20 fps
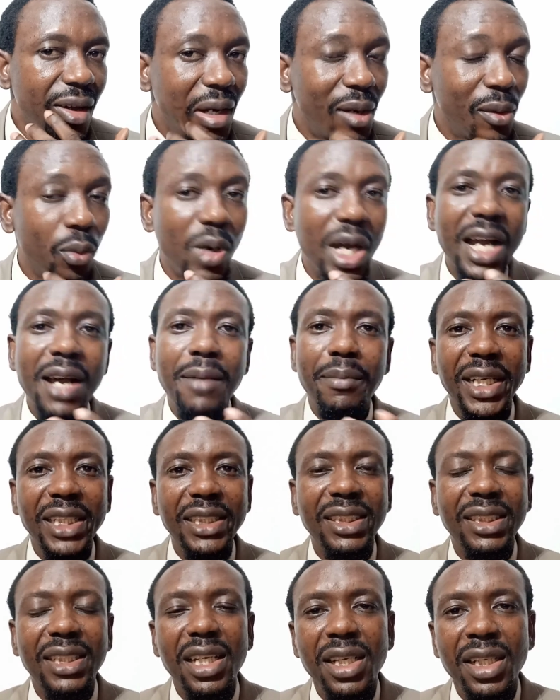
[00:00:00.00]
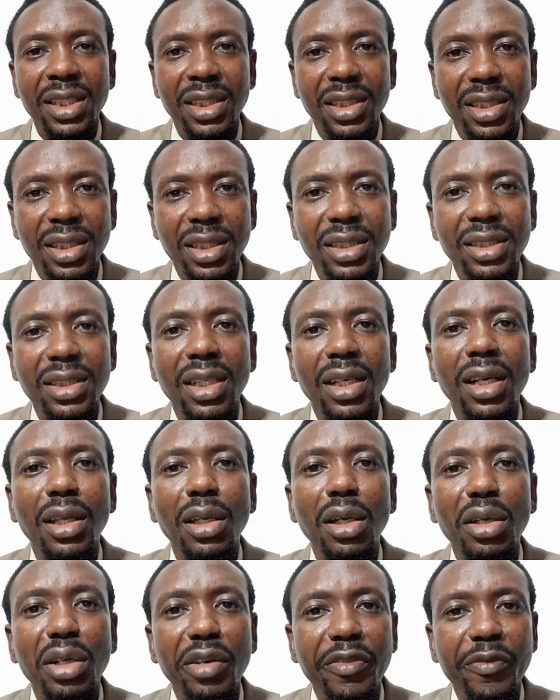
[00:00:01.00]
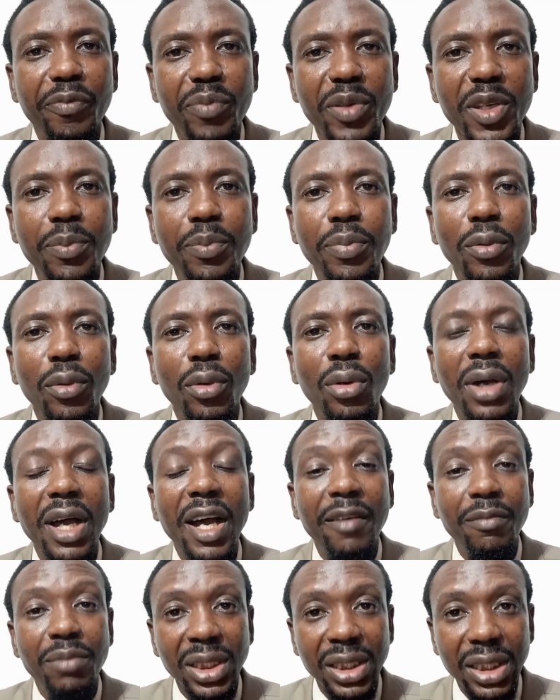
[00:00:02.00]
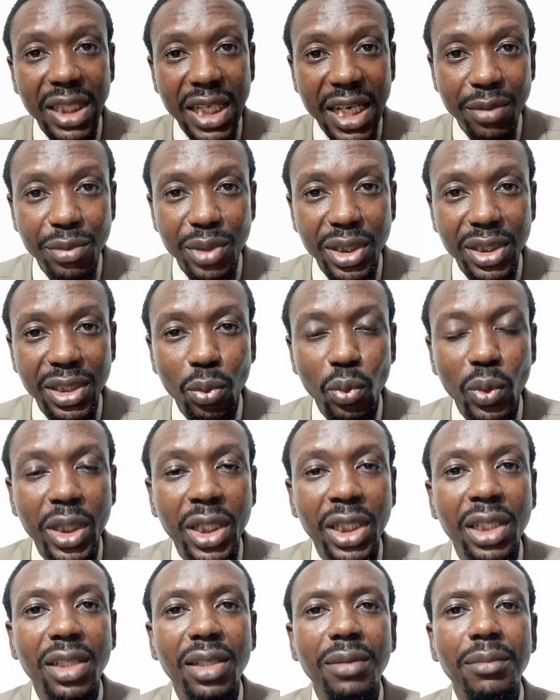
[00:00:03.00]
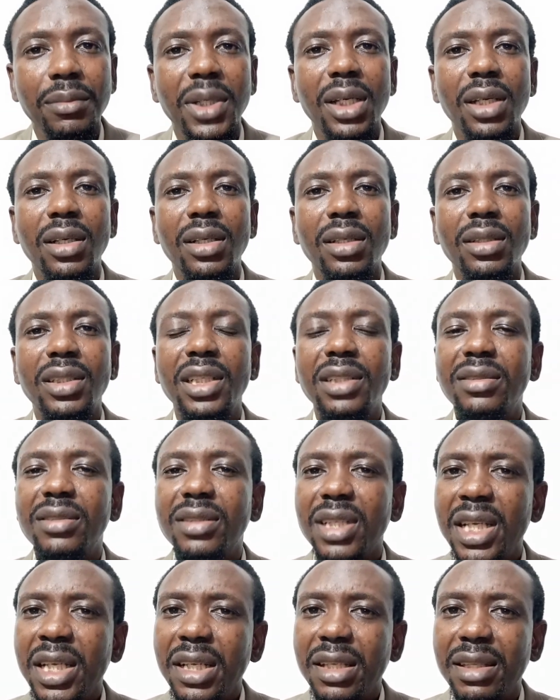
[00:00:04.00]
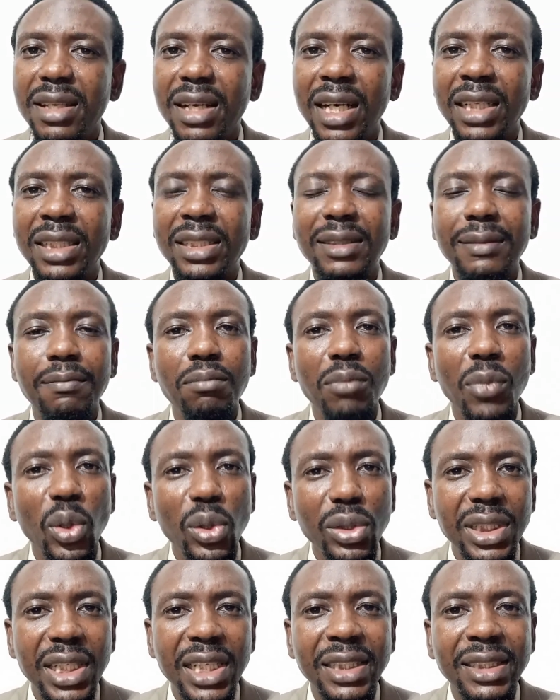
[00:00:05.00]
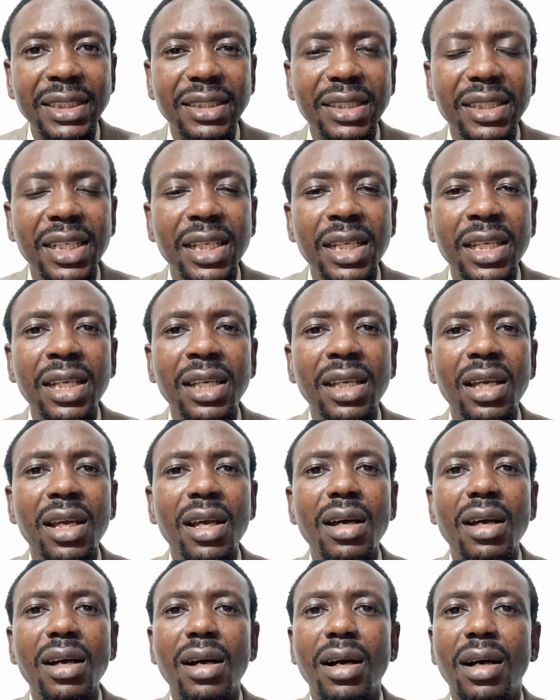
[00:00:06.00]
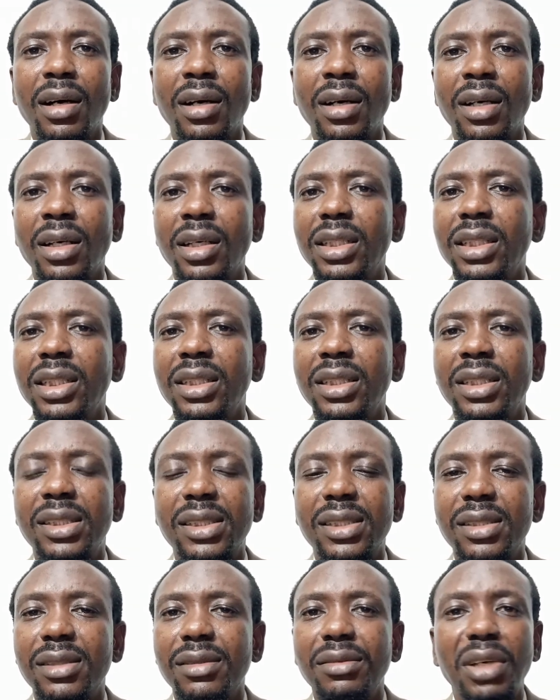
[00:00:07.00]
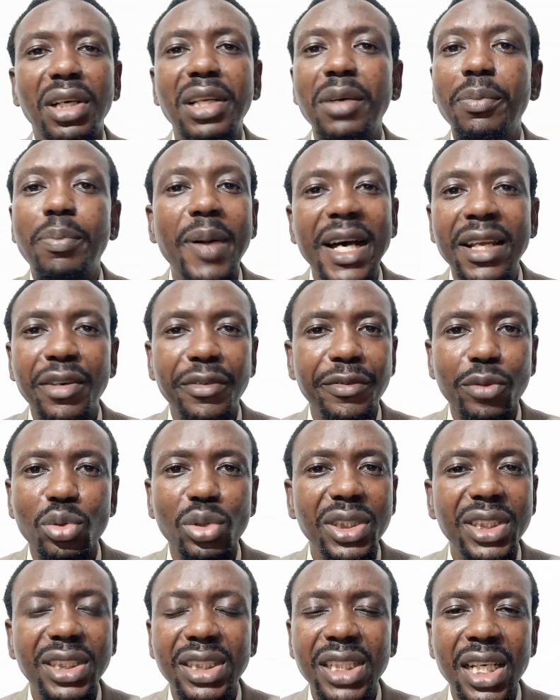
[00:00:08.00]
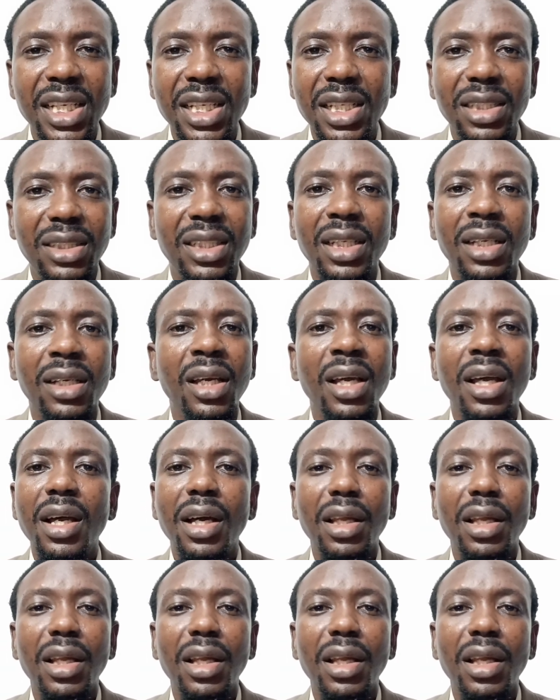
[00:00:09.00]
Why am I saying this? A lot of people have been carried away. They think that modesty is not a part of Christianity.